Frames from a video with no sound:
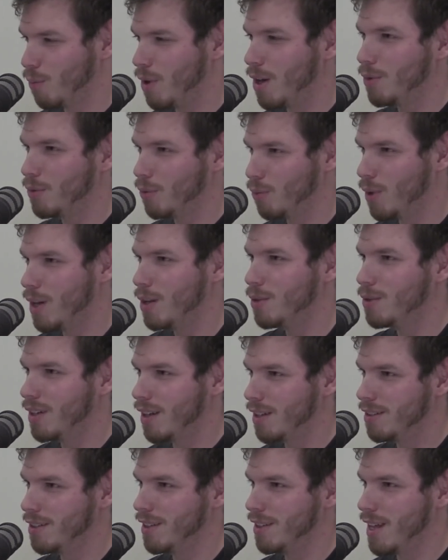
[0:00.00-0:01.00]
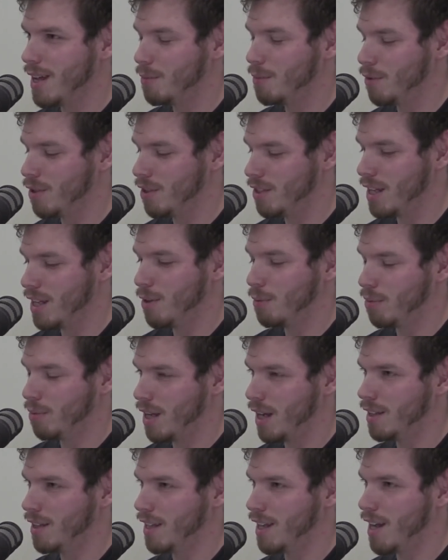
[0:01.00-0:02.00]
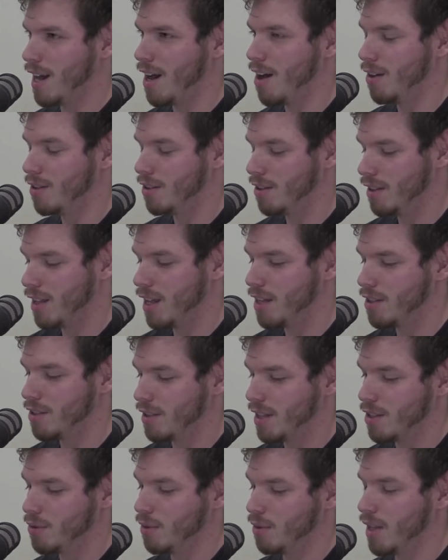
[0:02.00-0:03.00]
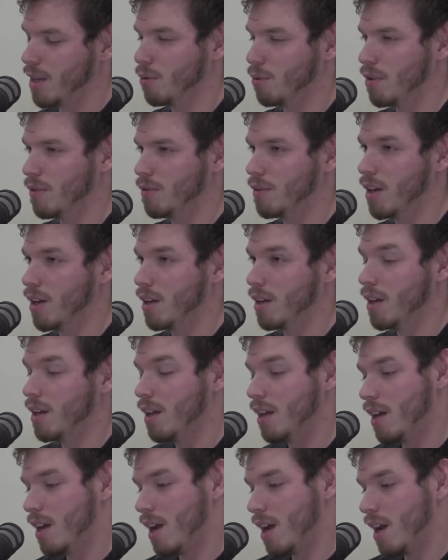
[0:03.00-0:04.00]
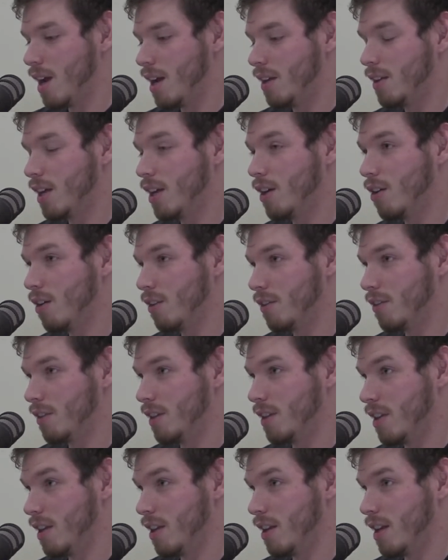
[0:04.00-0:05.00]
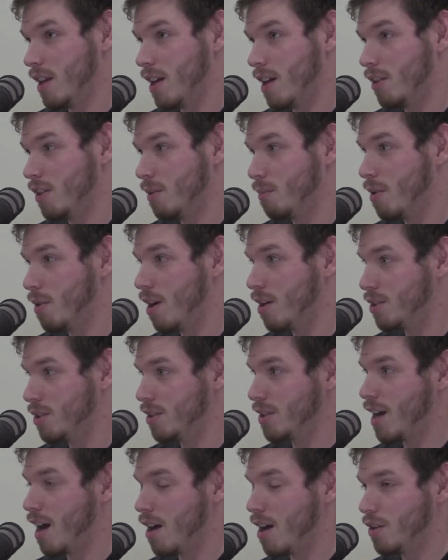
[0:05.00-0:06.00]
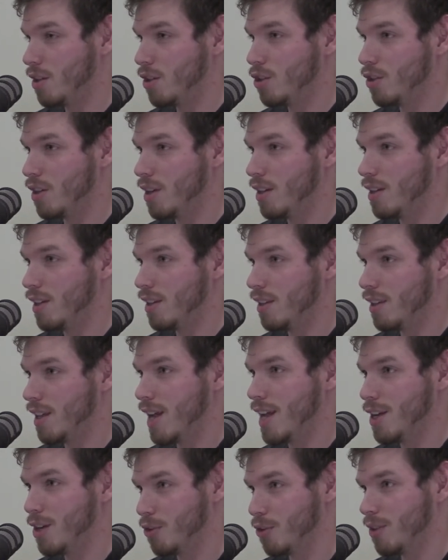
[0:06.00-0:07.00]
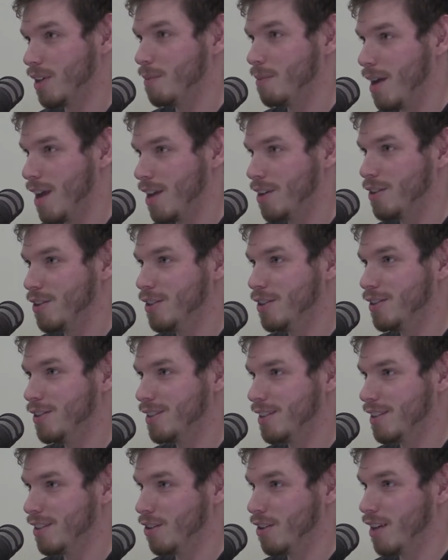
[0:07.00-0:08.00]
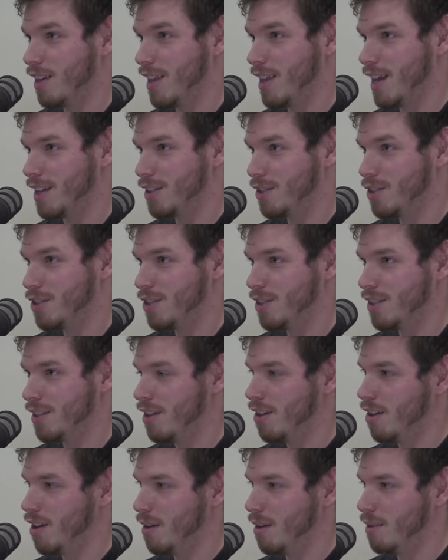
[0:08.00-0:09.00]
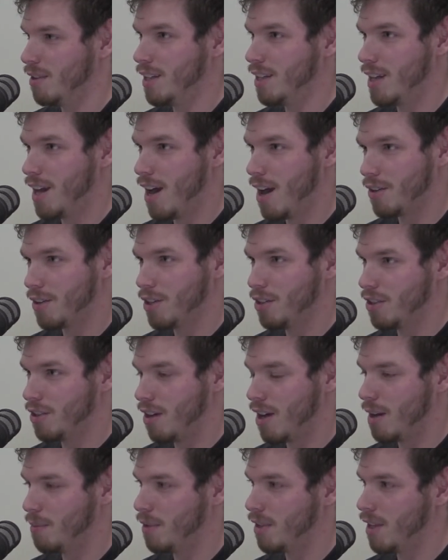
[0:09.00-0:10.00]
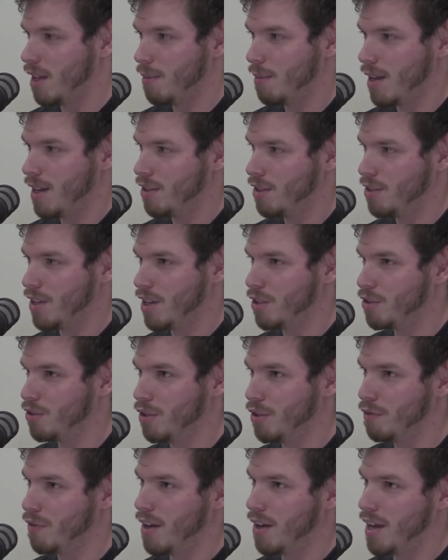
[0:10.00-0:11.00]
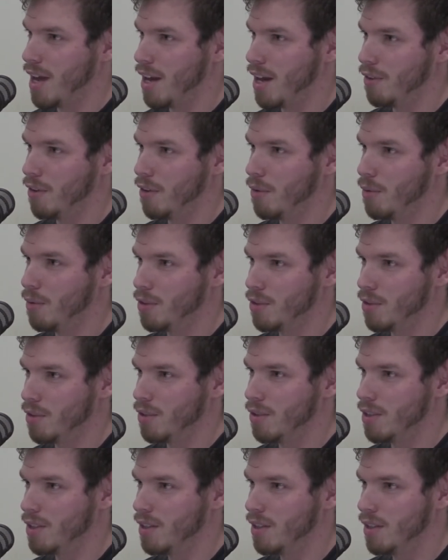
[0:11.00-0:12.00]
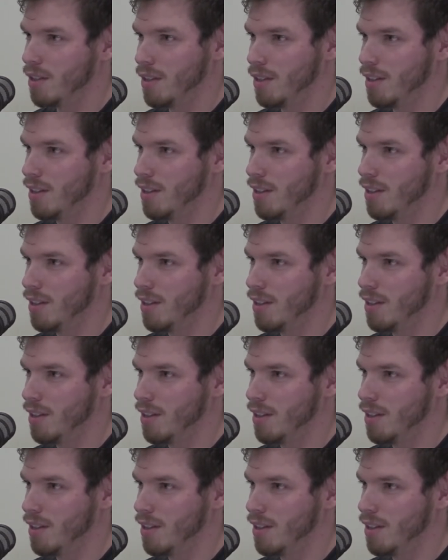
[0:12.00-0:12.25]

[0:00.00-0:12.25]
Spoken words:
well done to them, because they were playing their character. That's what they would have done. And they got the person's character sheet and they cremated it. You know, your character died, but they made such good fun out of it, which is